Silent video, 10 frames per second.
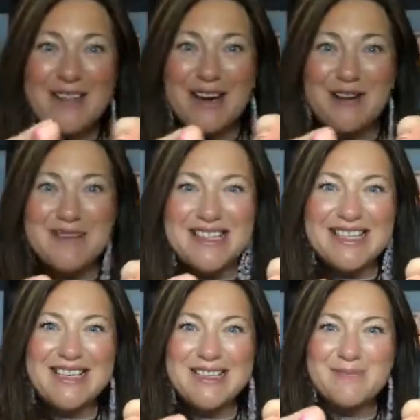now in the
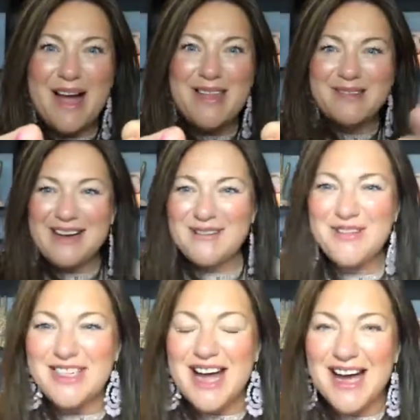Luminous Leaders, by the way,
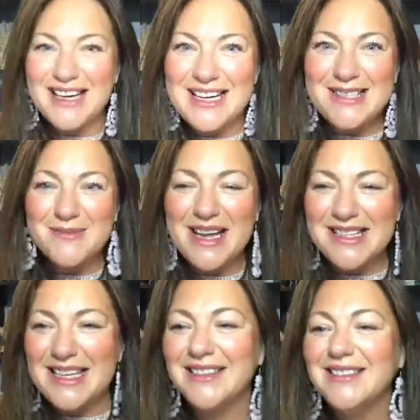we've started it, it's
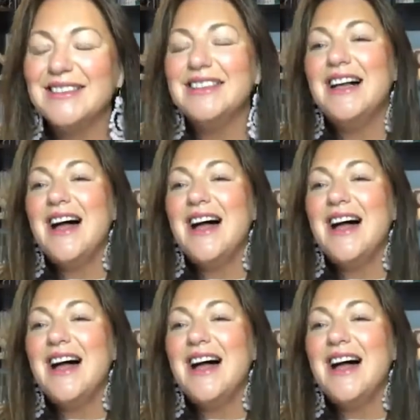amazing.